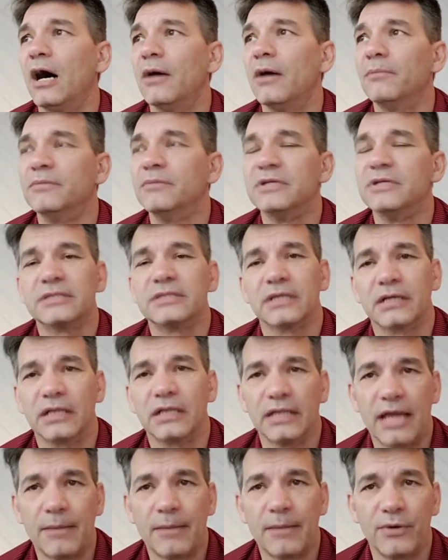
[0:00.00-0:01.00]
it's a
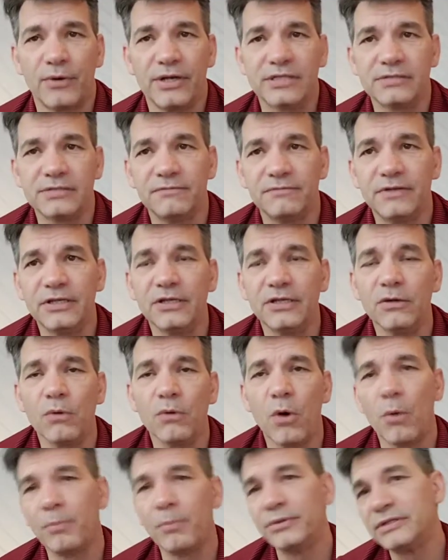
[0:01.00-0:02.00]
collaboration video
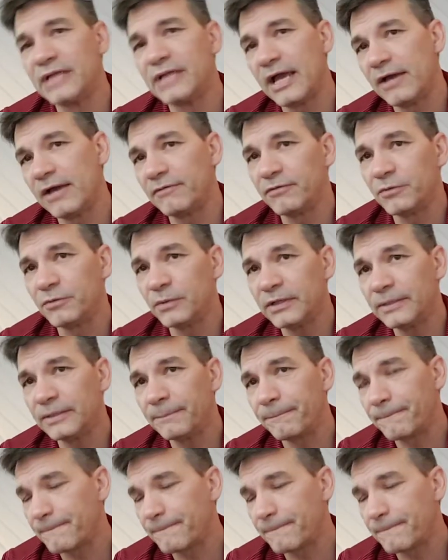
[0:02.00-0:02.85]
open to everyone,